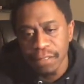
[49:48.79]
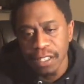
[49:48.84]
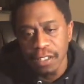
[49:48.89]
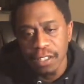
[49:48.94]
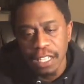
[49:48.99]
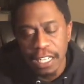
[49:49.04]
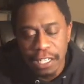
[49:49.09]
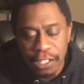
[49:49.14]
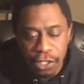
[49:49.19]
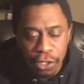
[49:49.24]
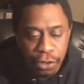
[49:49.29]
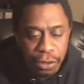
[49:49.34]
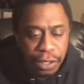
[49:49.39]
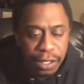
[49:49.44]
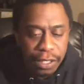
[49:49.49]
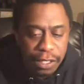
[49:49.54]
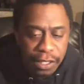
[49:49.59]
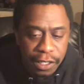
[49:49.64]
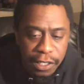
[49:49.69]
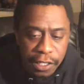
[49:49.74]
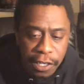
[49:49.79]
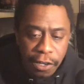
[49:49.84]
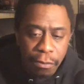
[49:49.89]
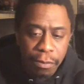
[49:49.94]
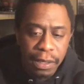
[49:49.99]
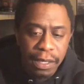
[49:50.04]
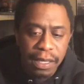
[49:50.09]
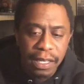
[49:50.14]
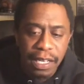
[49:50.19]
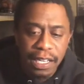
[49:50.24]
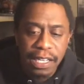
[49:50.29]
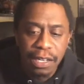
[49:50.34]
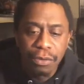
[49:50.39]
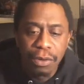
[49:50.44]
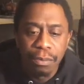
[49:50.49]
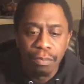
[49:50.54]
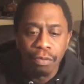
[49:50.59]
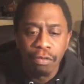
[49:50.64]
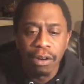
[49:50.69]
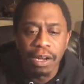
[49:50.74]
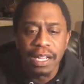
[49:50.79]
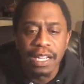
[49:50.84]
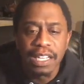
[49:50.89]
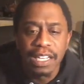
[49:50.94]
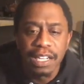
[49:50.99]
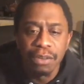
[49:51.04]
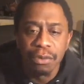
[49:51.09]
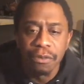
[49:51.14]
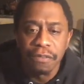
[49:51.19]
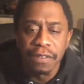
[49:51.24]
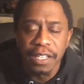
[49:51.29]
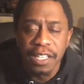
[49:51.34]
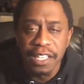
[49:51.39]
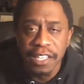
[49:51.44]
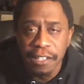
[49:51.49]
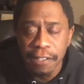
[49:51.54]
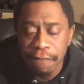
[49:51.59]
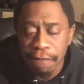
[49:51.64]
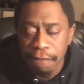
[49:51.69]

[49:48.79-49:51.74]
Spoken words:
And you're going to tell me that he would pray and he would forgive.